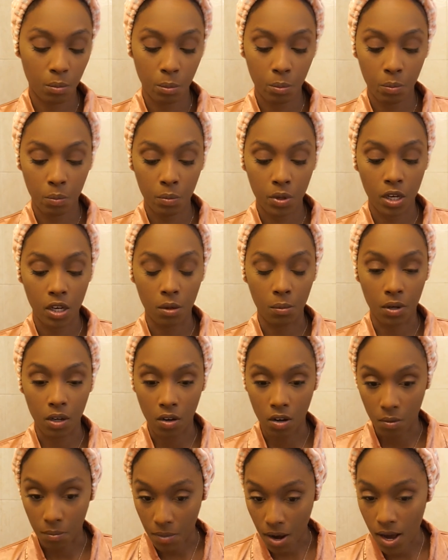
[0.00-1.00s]
pigment
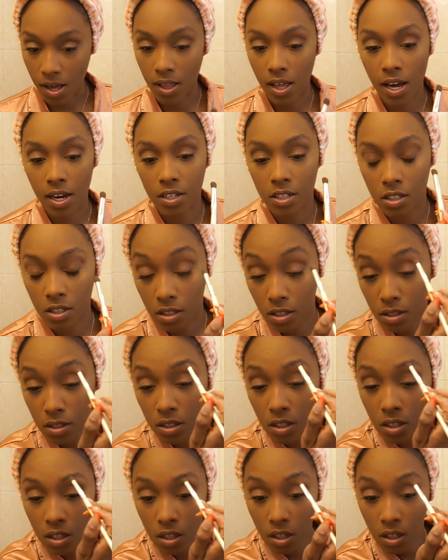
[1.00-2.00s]
on my lashes,
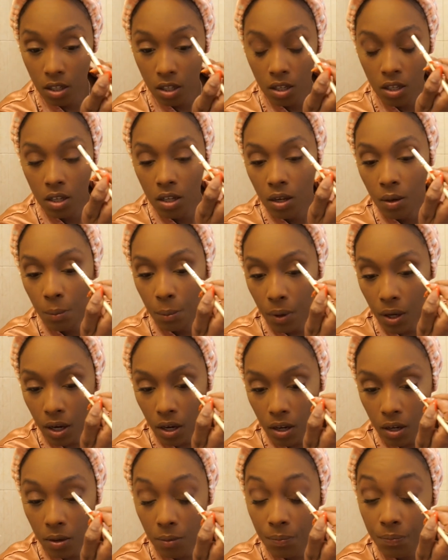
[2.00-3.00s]
but
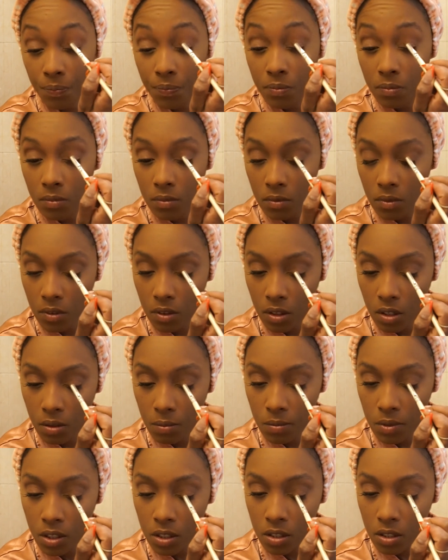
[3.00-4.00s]
I'm
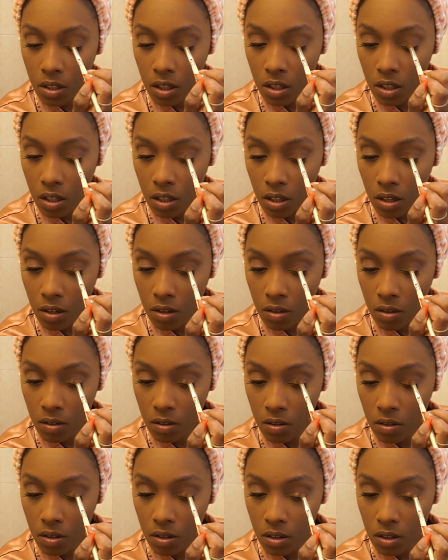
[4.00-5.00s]
just gonna go